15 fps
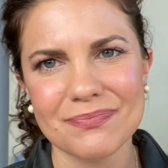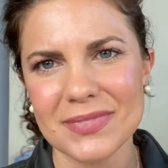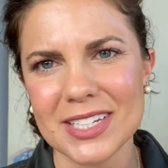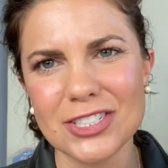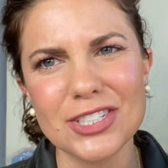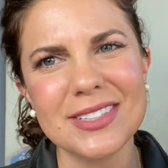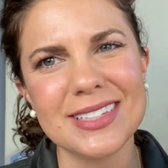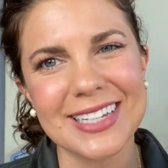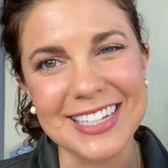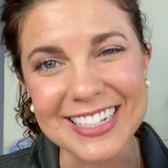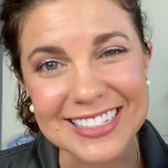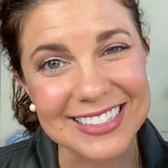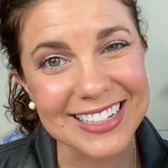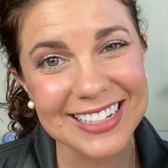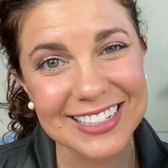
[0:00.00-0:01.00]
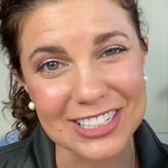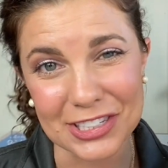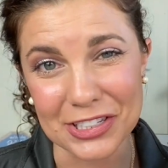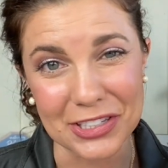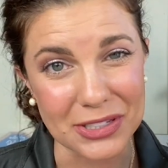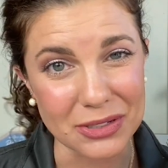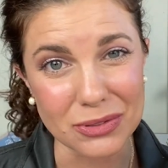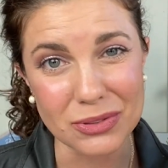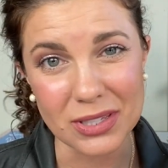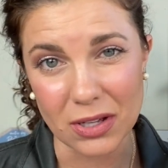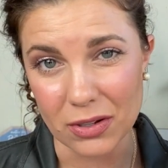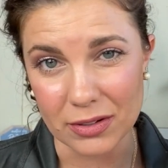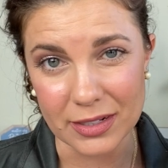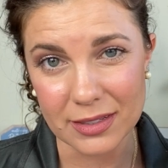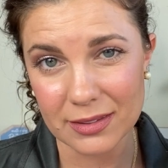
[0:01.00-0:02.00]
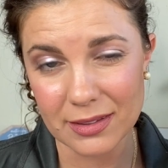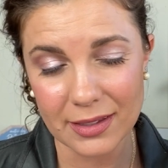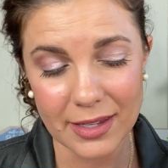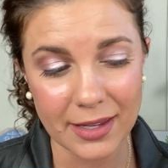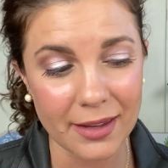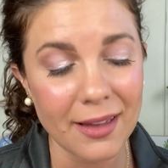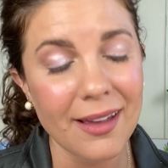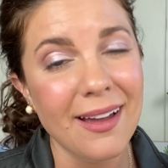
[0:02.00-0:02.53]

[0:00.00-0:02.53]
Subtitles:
It's just easy to use, honestly.